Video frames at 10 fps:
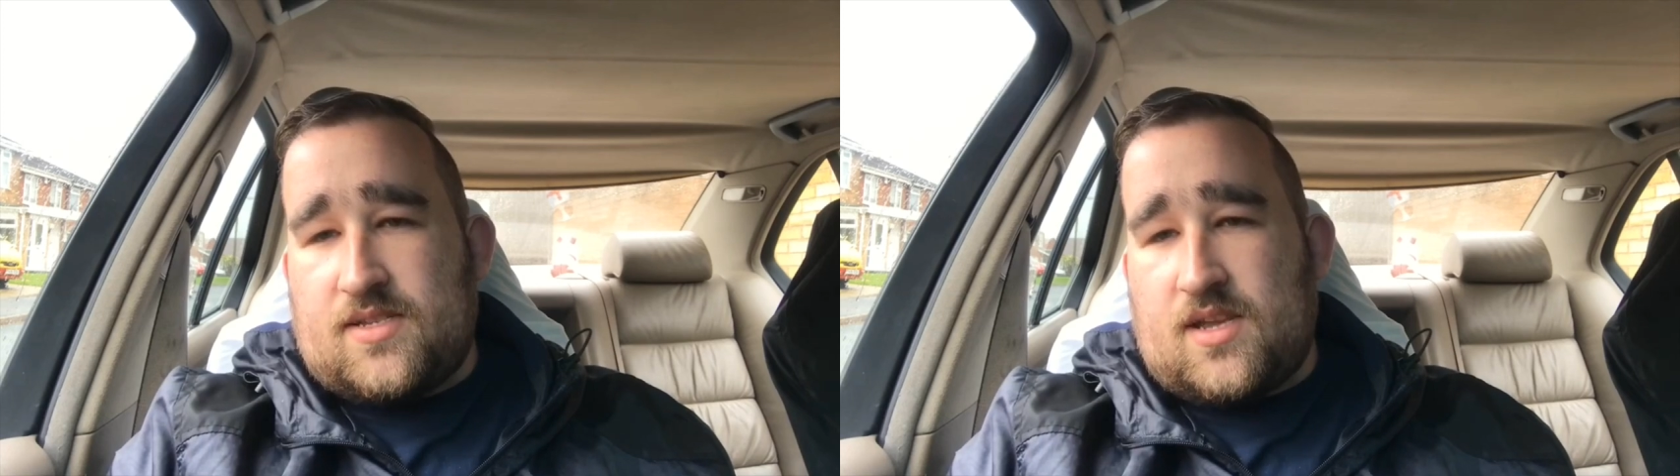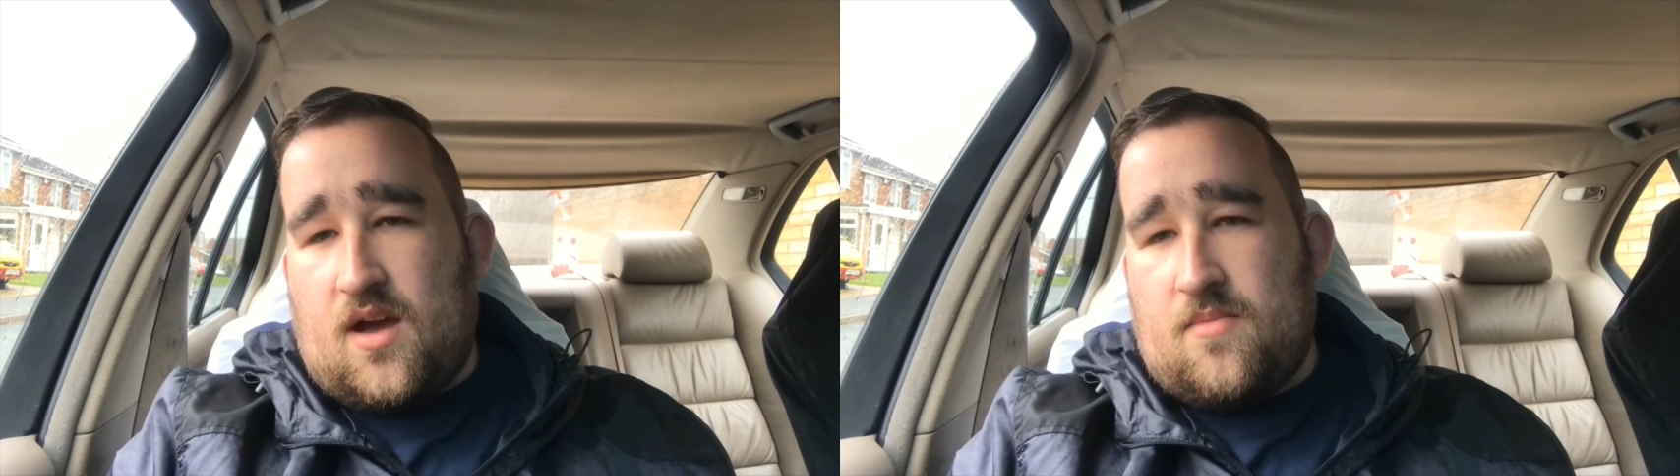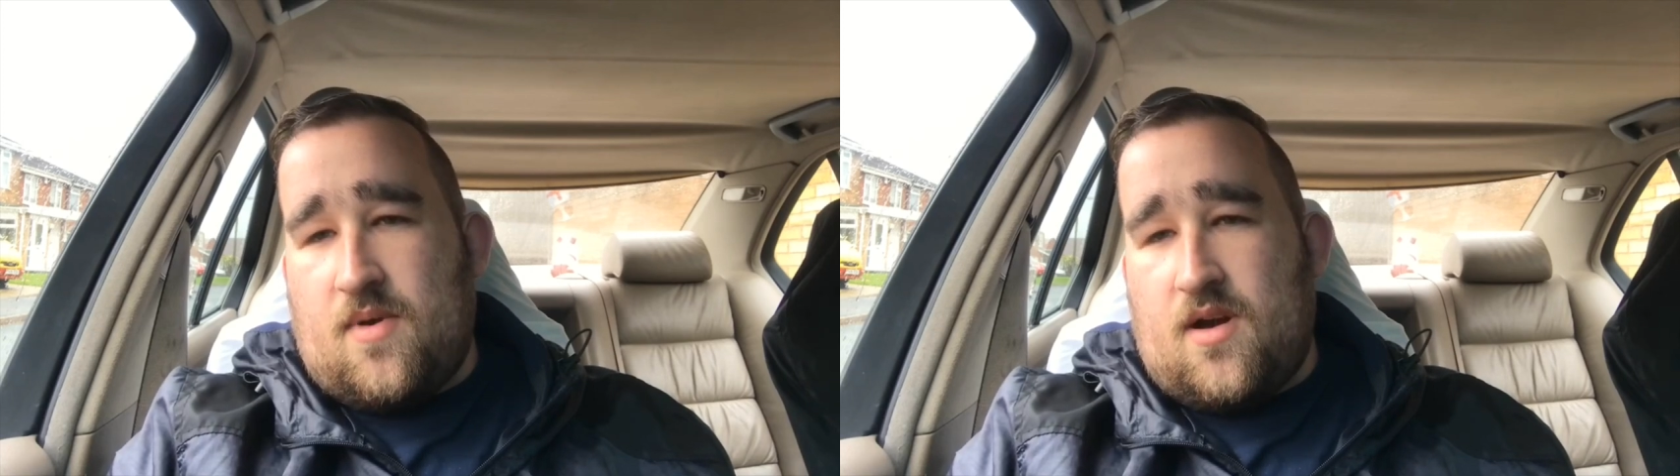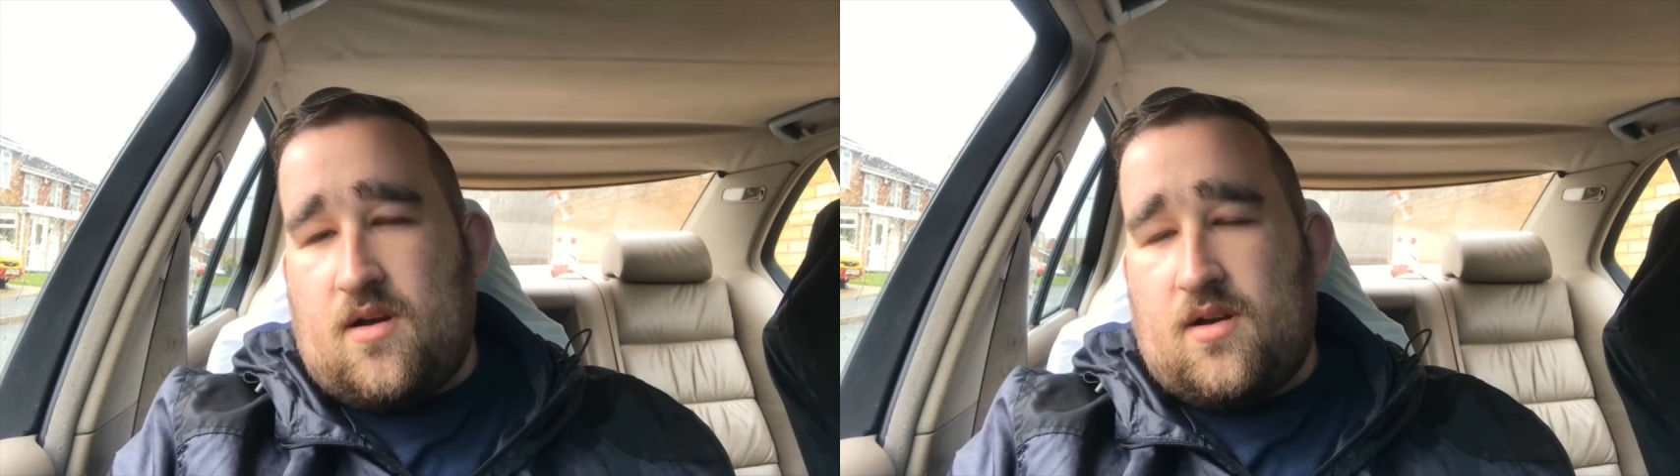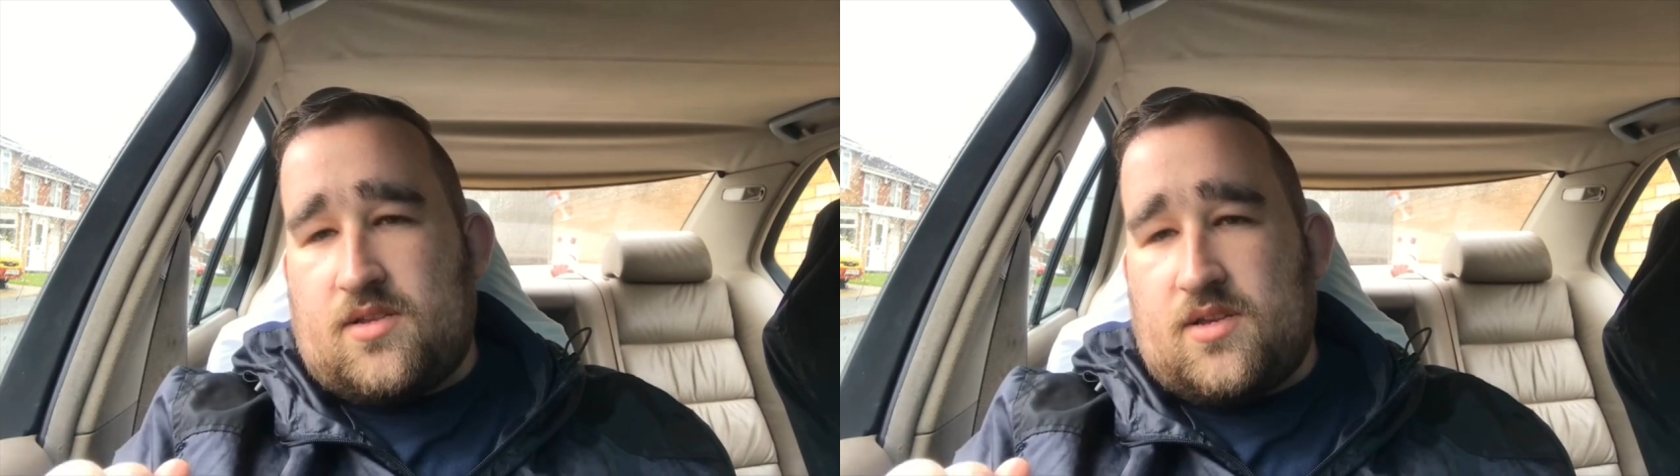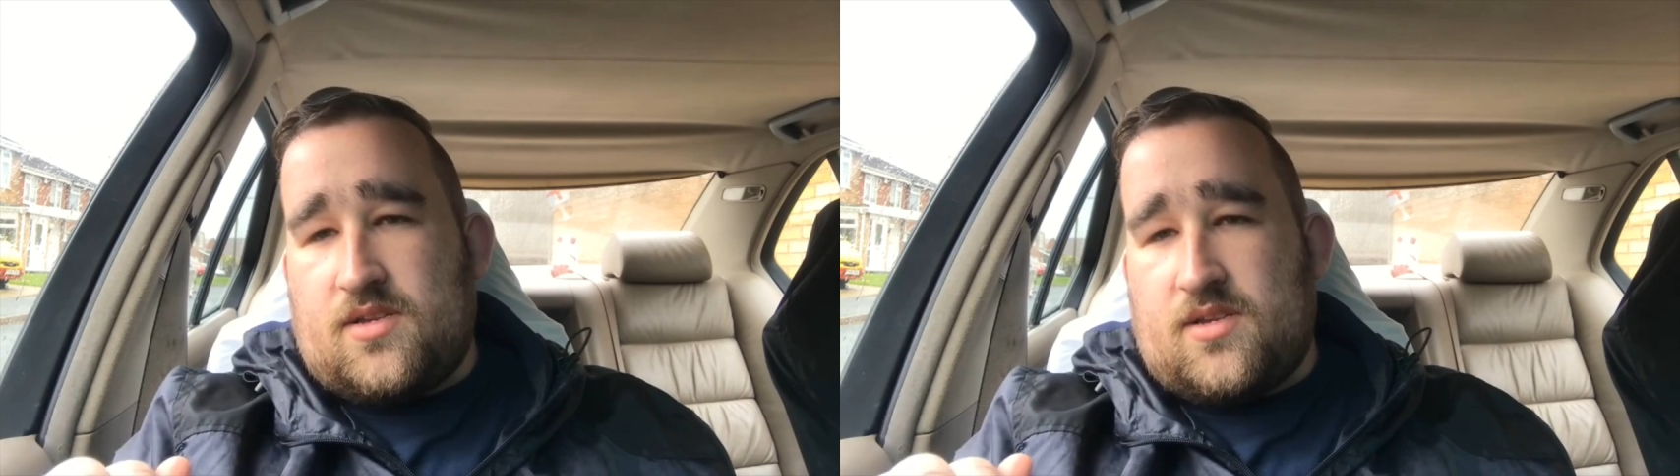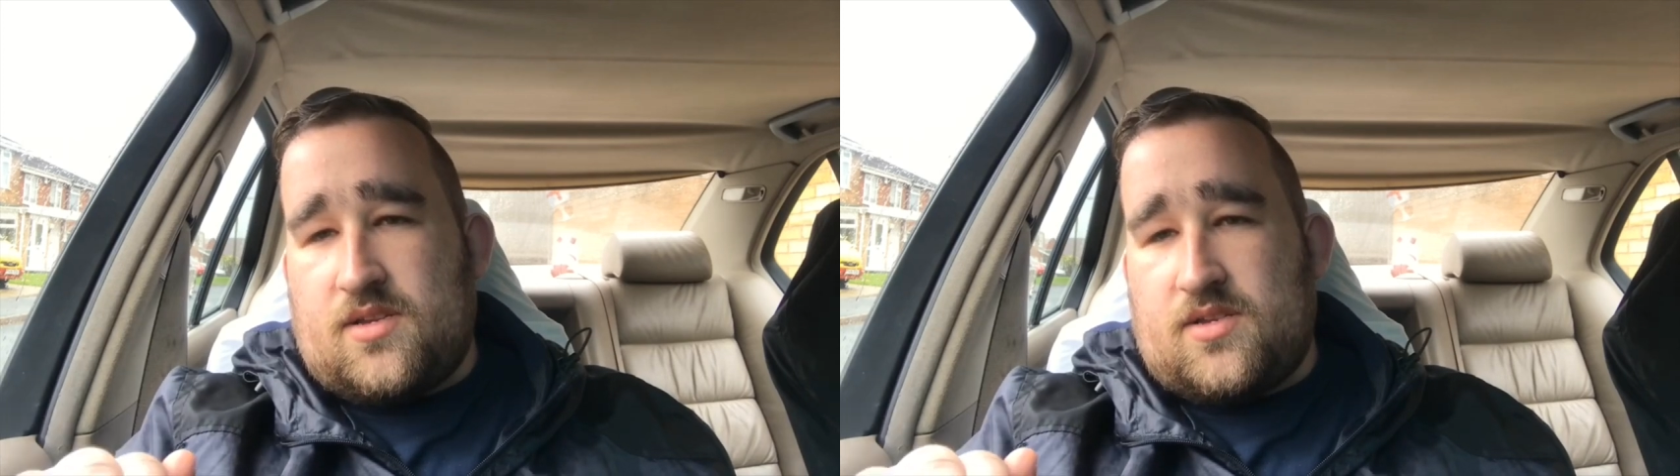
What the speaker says: a tow bar to